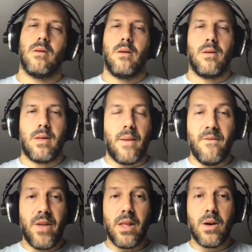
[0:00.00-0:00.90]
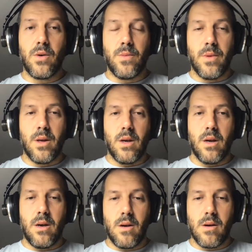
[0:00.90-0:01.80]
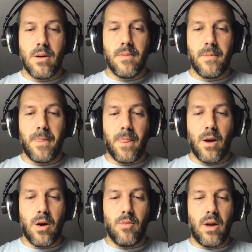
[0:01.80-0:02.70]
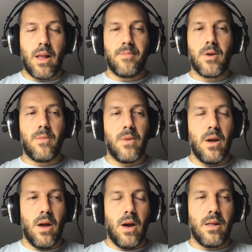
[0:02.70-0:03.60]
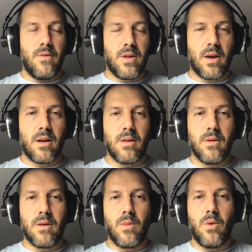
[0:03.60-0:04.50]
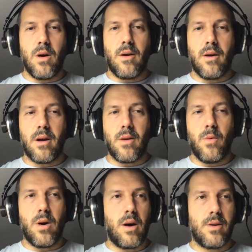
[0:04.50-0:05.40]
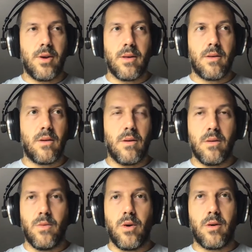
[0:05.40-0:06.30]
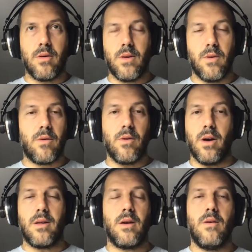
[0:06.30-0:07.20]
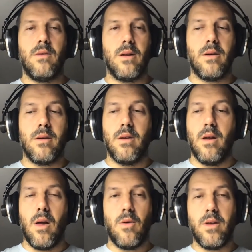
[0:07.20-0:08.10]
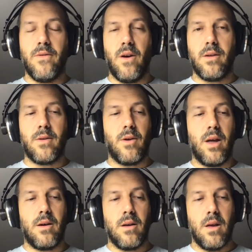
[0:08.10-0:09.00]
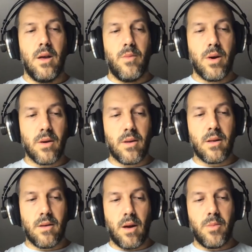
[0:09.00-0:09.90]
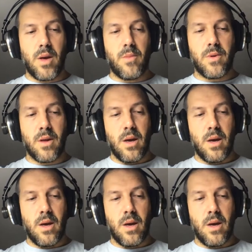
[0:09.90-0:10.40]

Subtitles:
some video on my laptop and have a second system where just work on synchronizing all the files together. Because that sometimes